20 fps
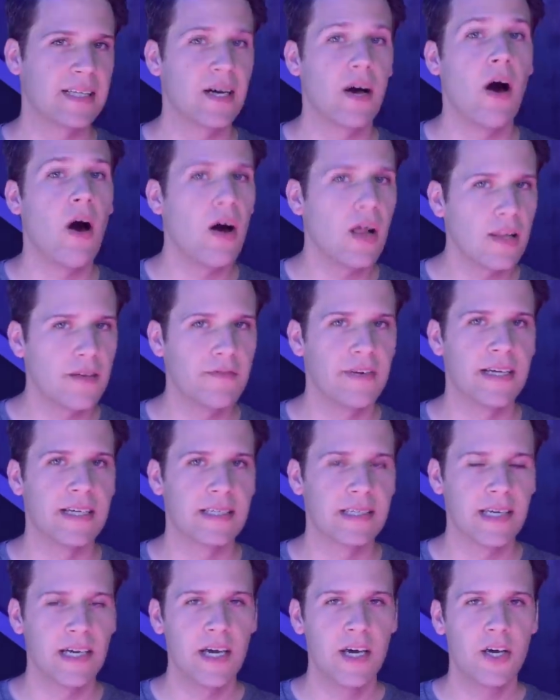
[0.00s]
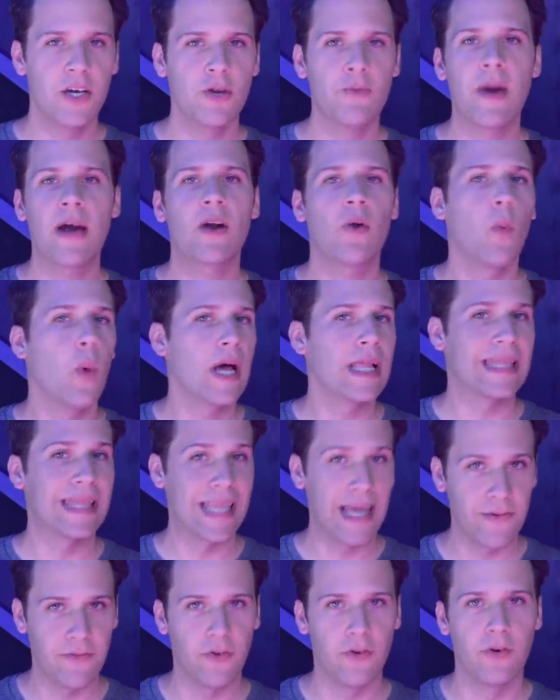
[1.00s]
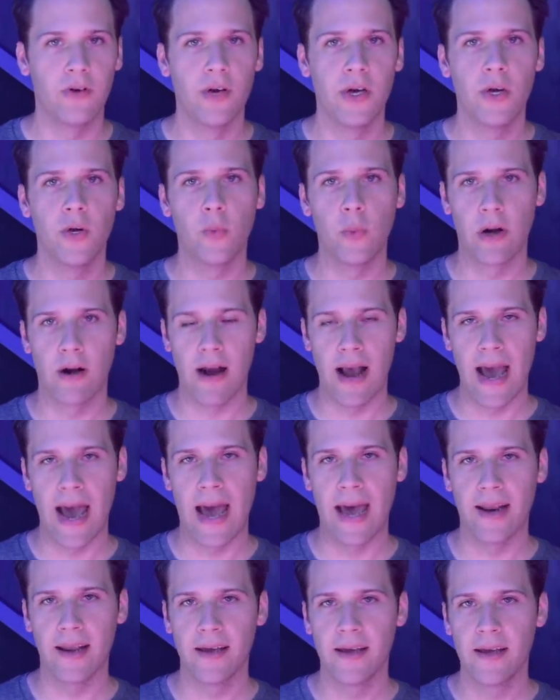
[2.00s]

all of us, no matter what level we're at.